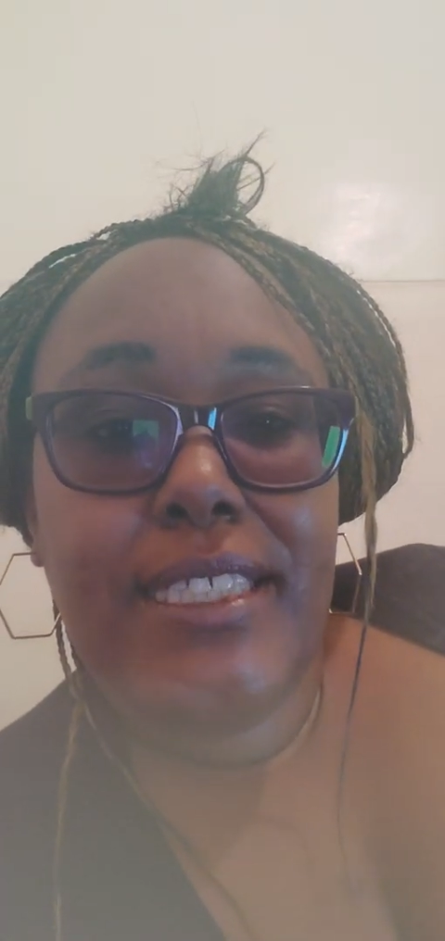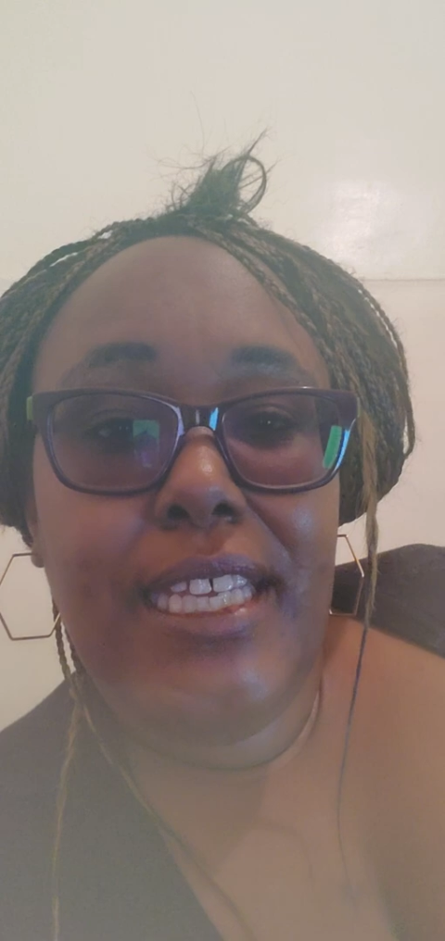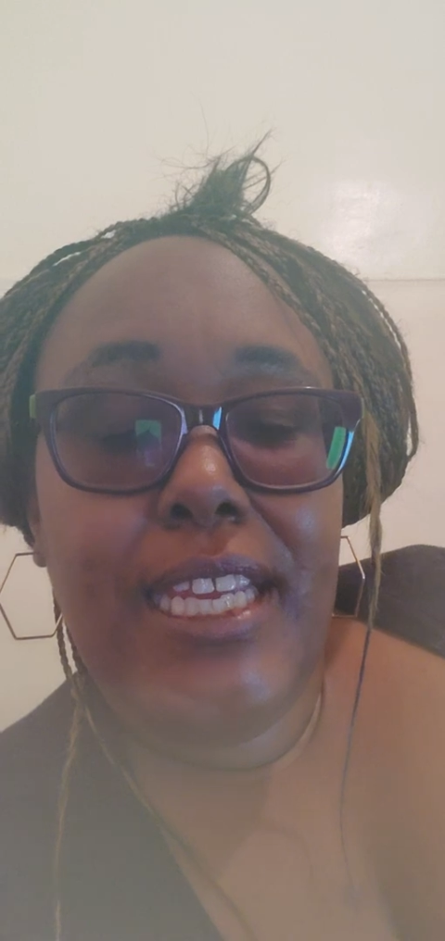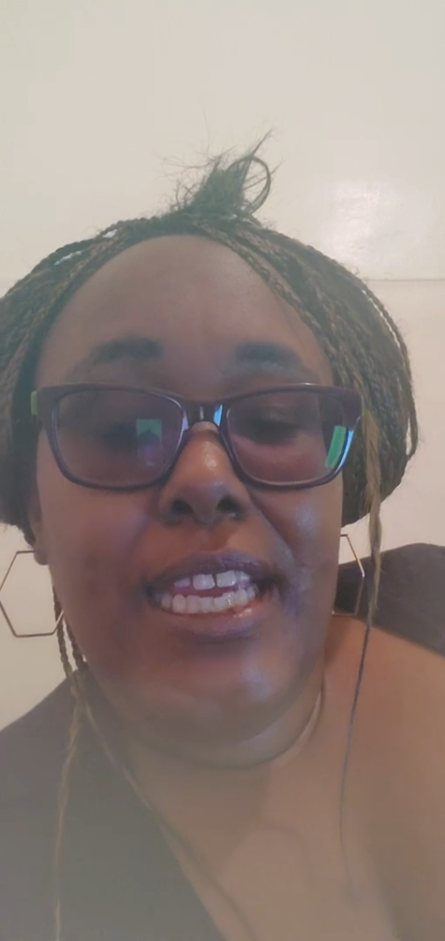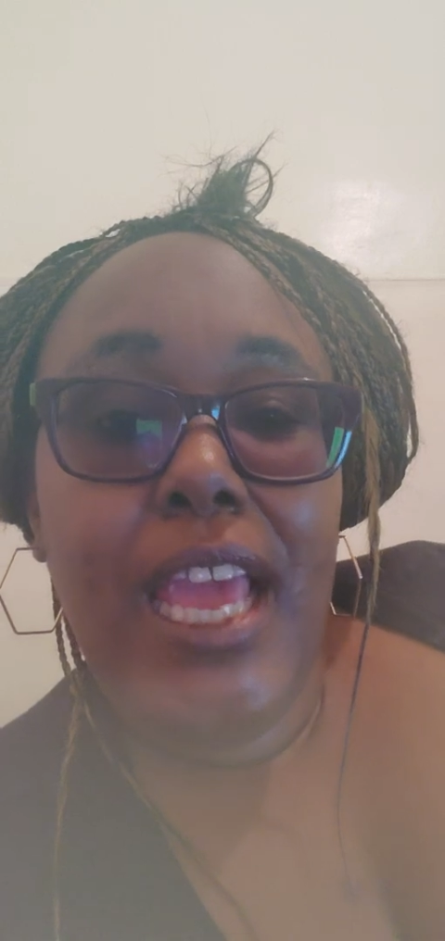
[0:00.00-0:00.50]

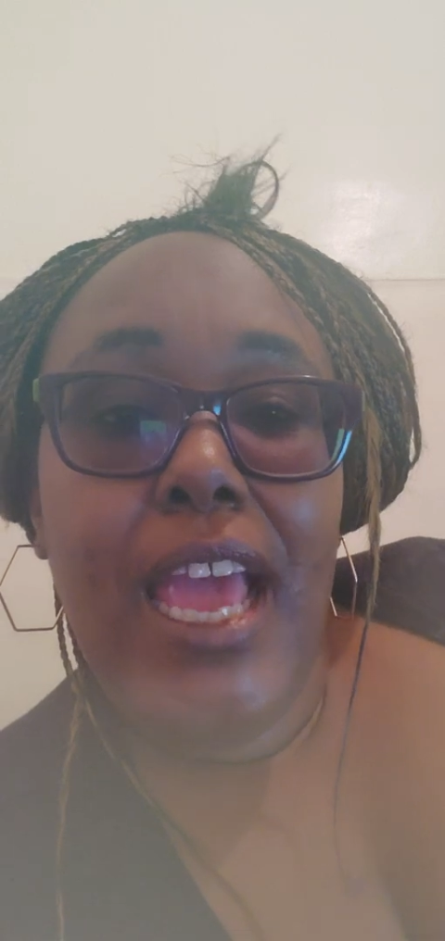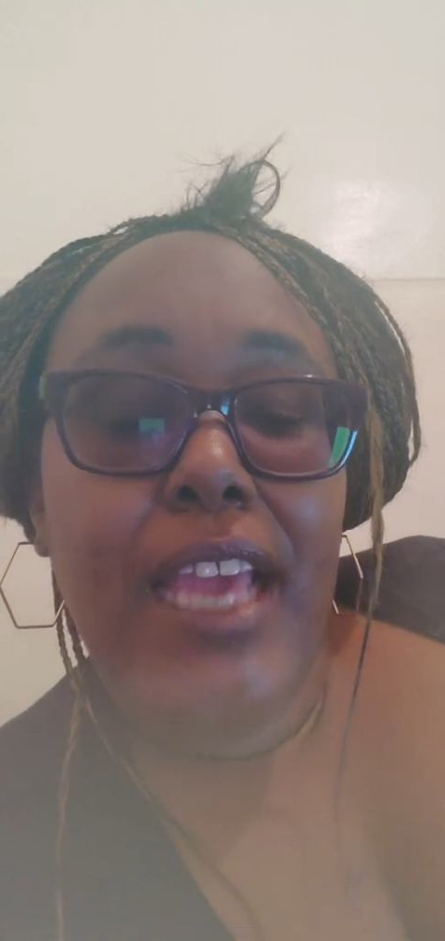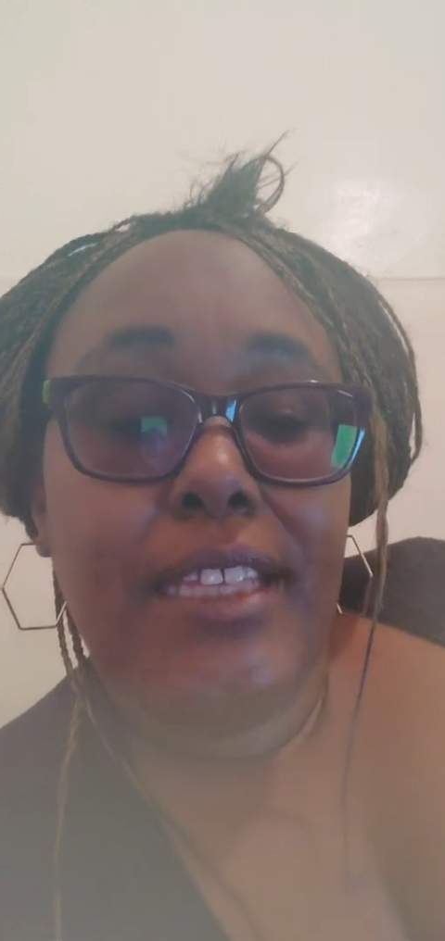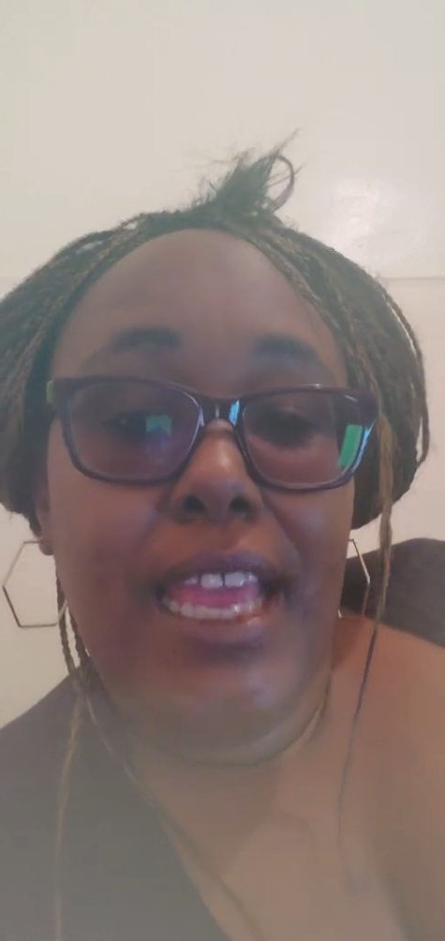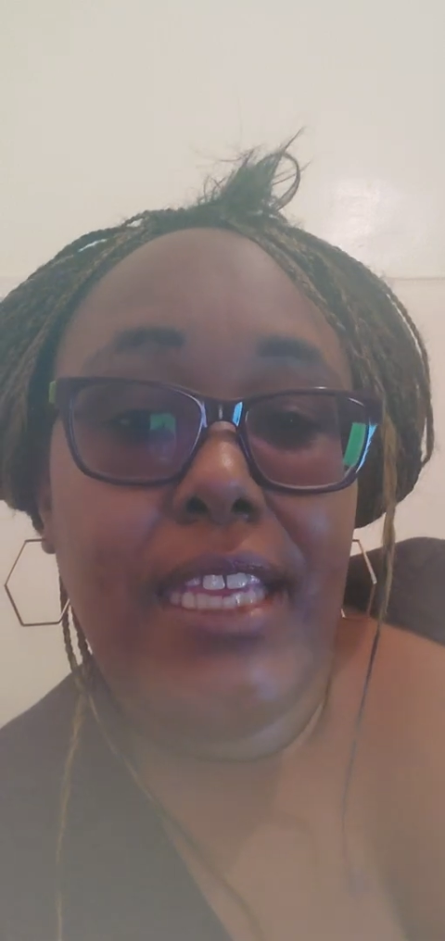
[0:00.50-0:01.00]
city
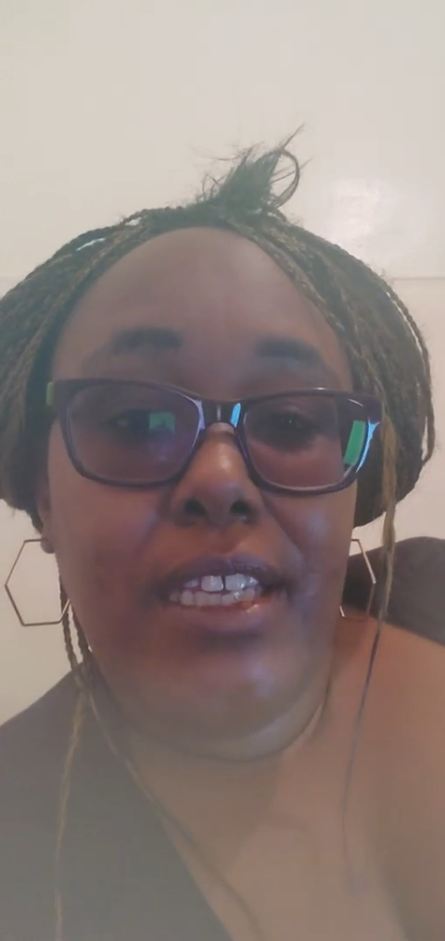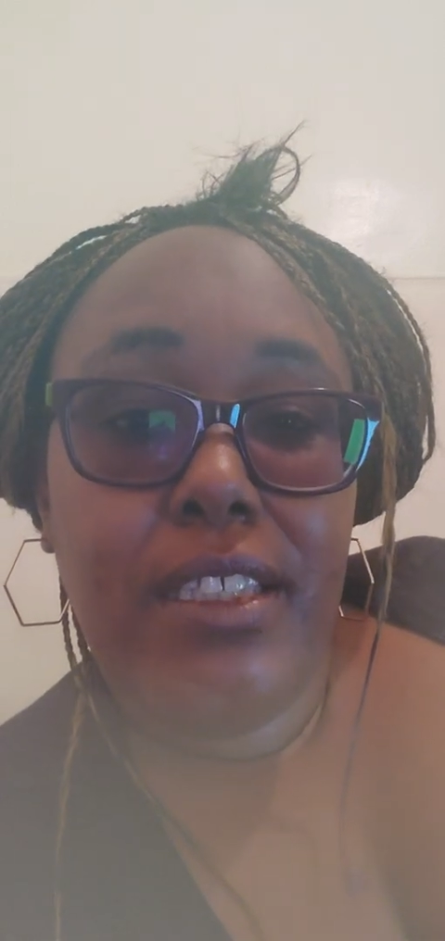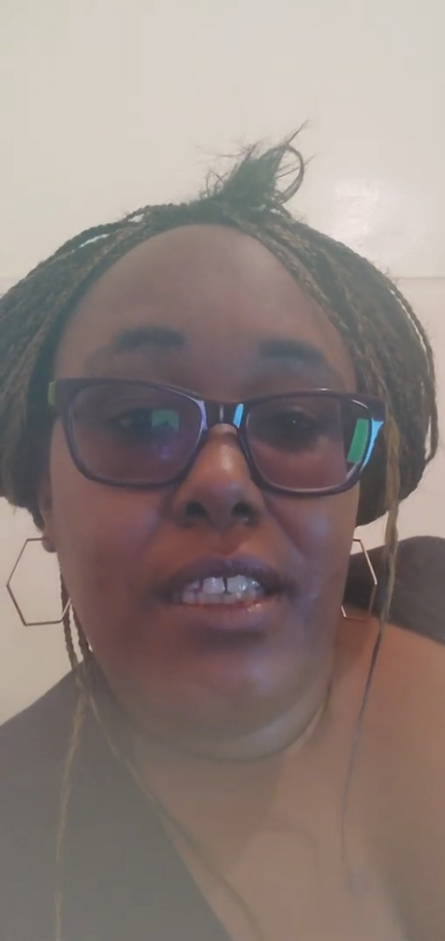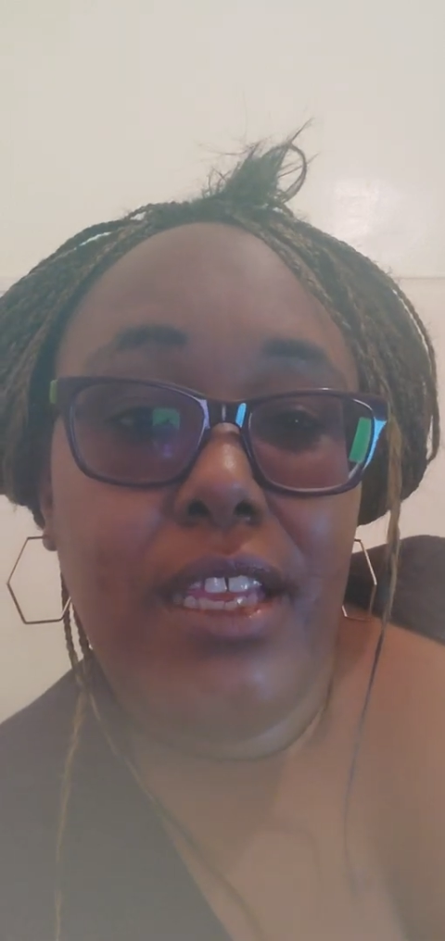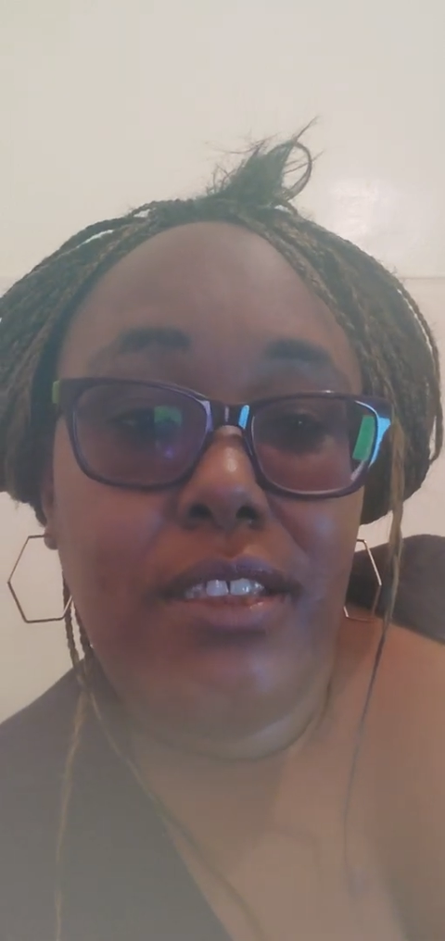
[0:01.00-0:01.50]
and they
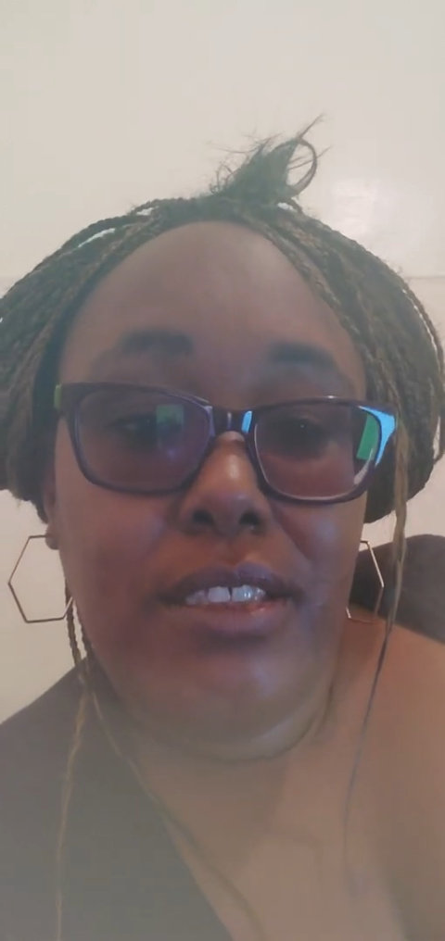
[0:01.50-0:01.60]
can